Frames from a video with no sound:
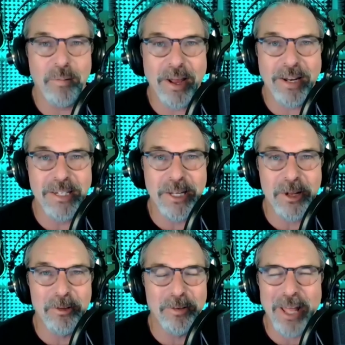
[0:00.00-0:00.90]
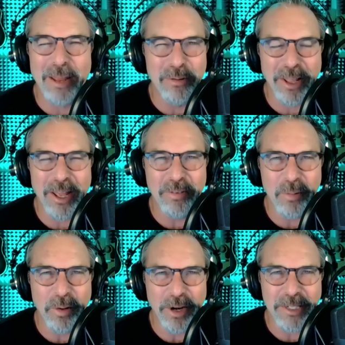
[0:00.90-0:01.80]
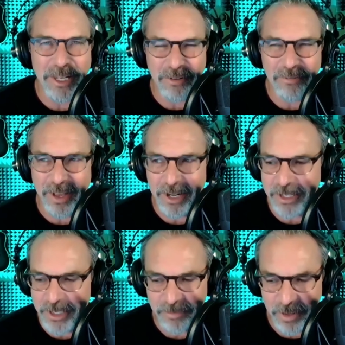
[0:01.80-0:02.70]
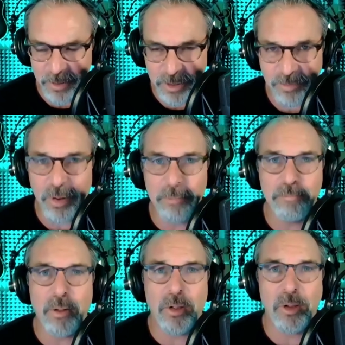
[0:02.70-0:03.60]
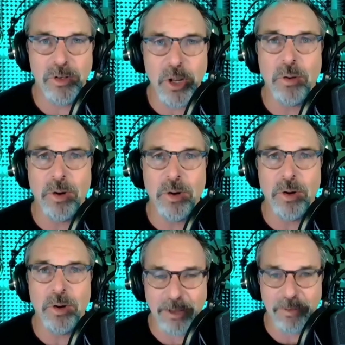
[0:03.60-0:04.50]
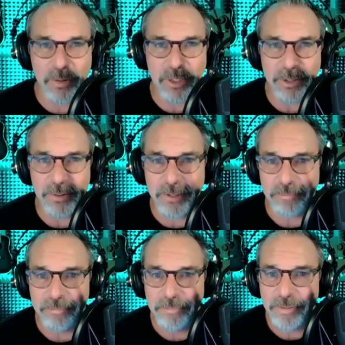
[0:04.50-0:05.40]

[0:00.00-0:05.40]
around until Labor Day if you want to take advantage of those football donuts they have at Krispy Kreme.